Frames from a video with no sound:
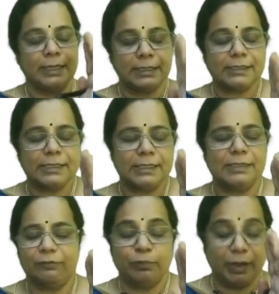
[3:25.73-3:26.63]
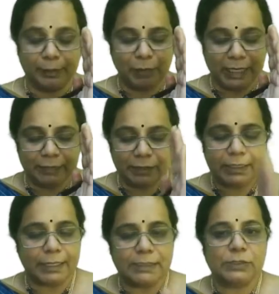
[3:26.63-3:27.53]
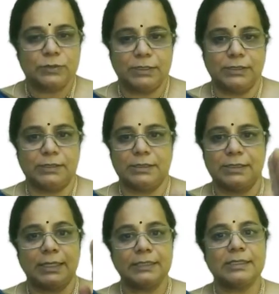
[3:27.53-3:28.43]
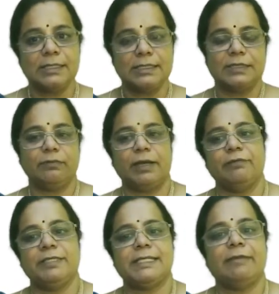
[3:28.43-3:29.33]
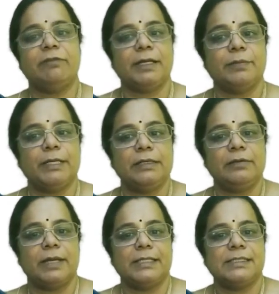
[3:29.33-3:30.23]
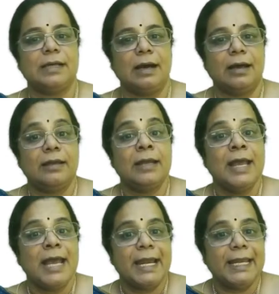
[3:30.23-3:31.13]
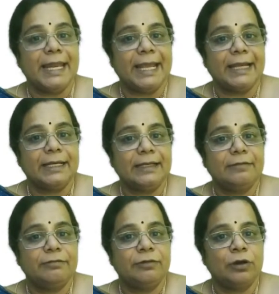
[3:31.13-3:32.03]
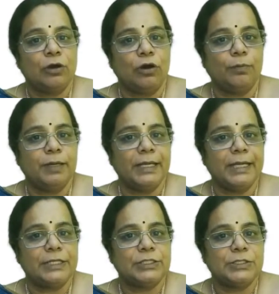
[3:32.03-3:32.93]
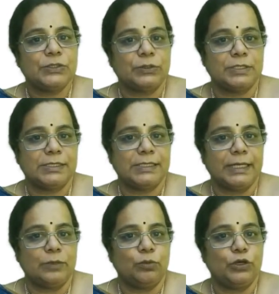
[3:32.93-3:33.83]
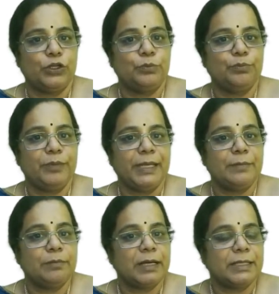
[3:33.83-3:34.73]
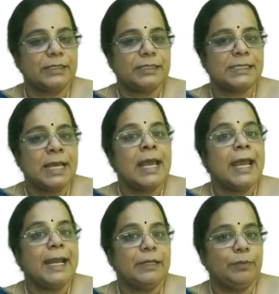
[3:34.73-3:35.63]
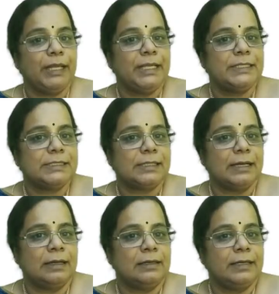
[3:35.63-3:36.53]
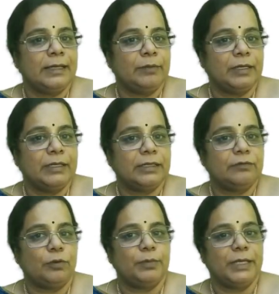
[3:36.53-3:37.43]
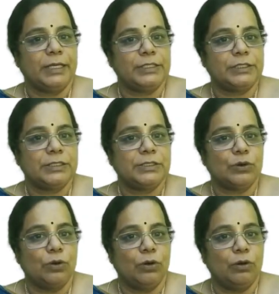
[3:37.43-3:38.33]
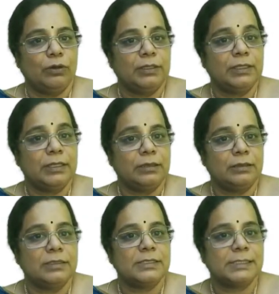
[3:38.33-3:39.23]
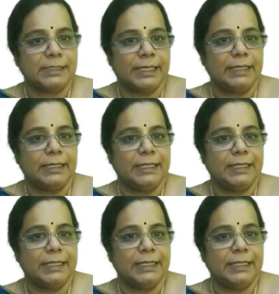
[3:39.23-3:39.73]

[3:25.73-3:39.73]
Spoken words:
That is the reason, by giving rights to citizens. That is the reason why we say fundamental rights are negative obligations on the state. What do you mean by this? It means that negative obligations on the state.